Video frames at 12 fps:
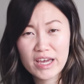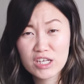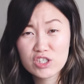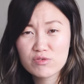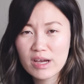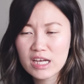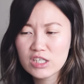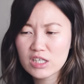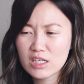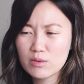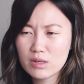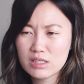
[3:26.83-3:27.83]
age range,
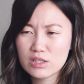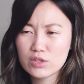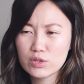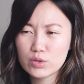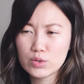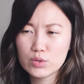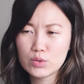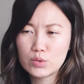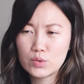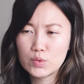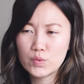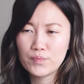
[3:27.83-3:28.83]
and it was
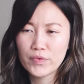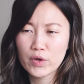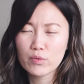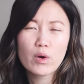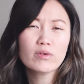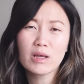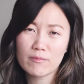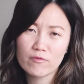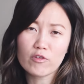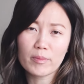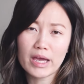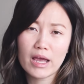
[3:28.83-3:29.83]
too grown
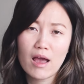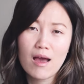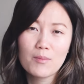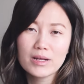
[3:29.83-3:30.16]
up for me.